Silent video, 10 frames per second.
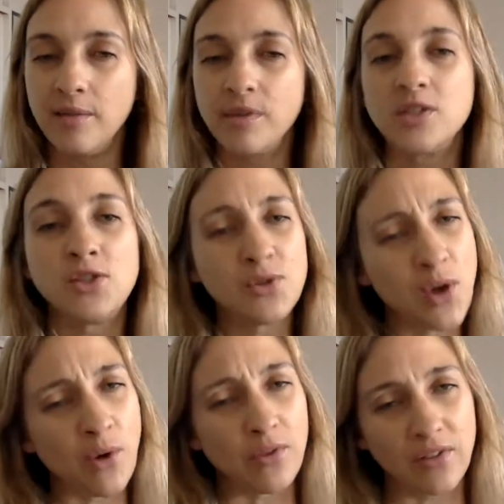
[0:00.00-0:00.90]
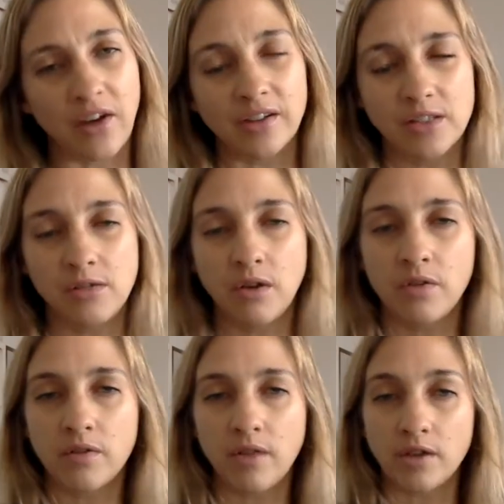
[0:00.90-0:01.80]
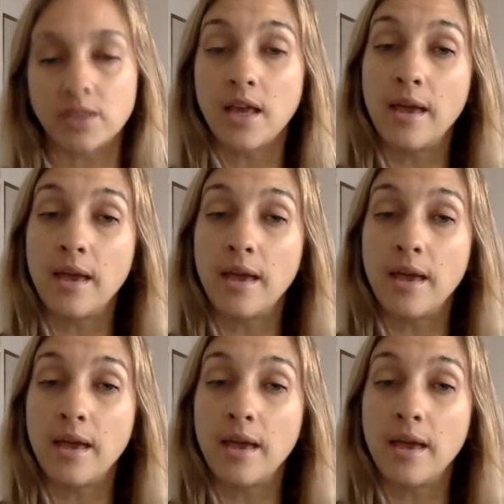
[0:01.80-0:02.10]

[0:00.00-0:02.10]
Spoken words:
Because the looks.